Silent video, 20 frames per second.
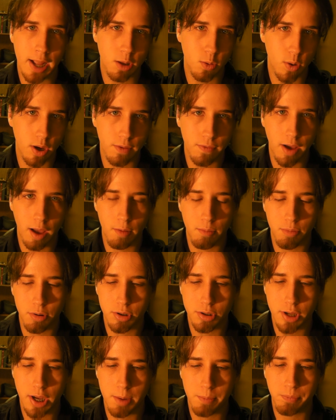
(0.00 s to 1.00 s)

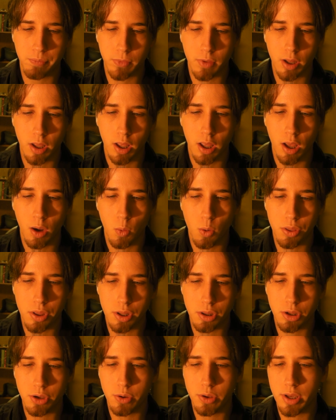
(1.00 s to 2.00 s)
25%
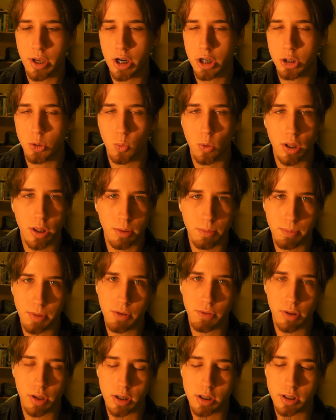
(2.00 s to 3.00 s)
within 2 years wouldn't be
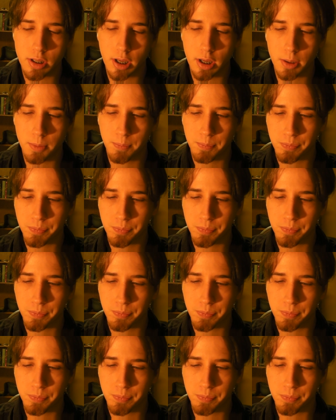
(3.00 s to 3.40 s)
realistic.